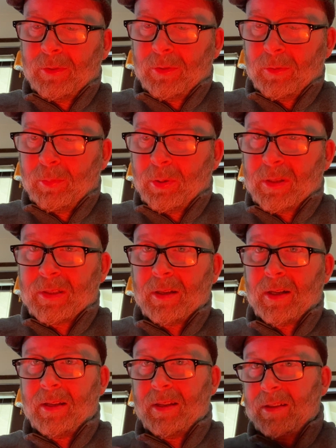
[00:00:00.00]
to put
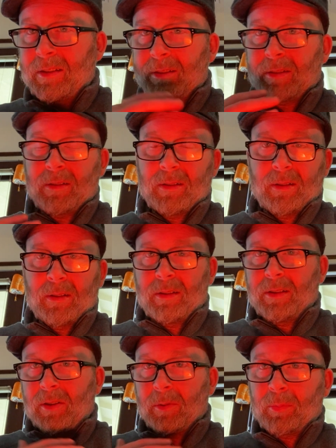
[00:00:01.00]
aside his,
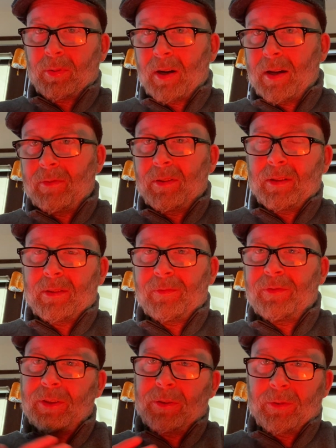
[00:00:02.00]
private
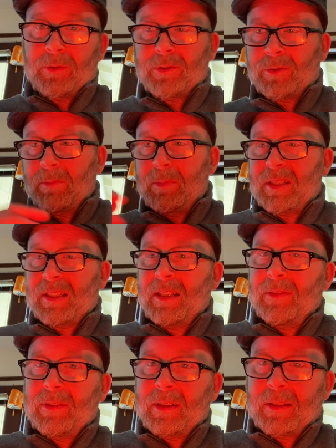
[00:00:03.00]
fears or
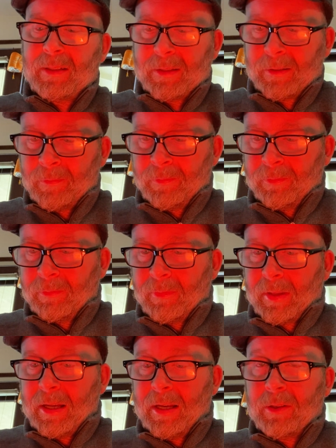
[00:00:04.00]
misgivings
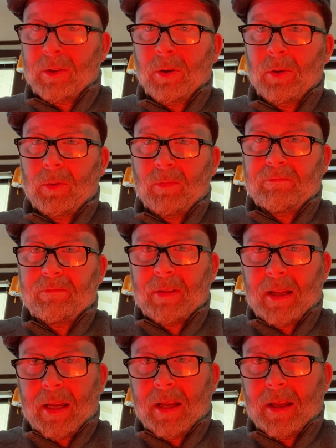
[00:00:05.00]
and go
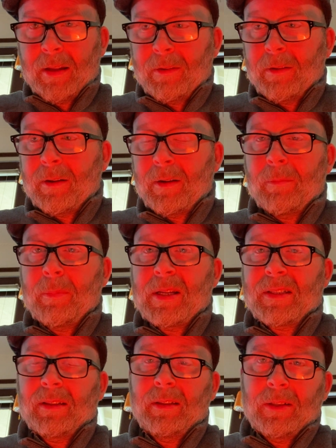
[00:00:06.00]
and
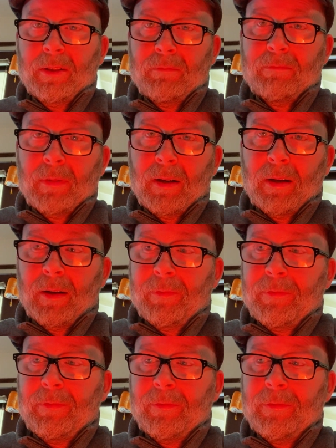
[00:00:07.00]
basically
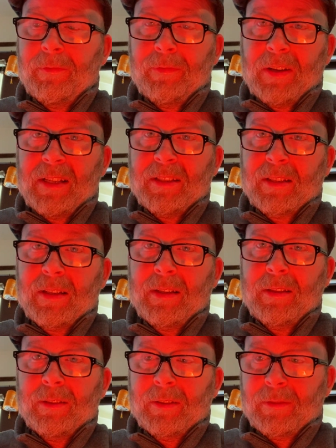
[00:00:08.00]
face
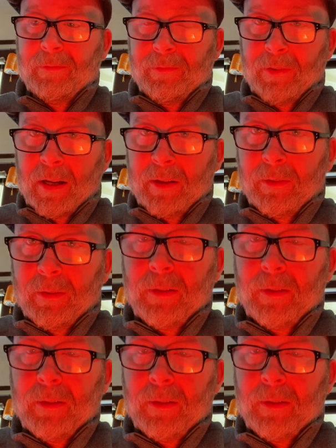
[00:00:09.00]
his final